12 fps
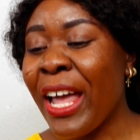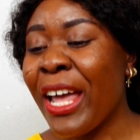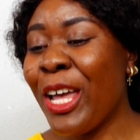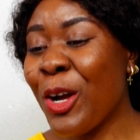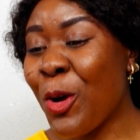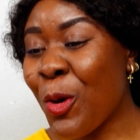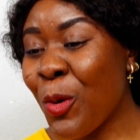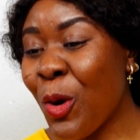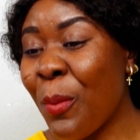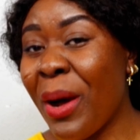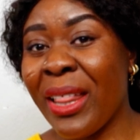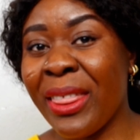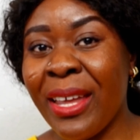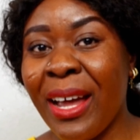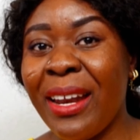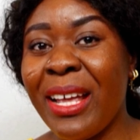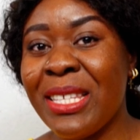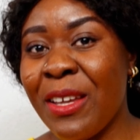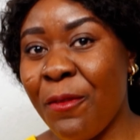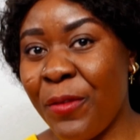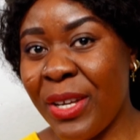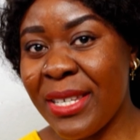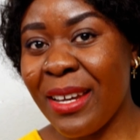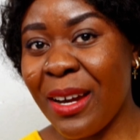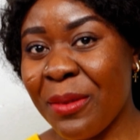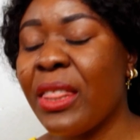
a global talent visa.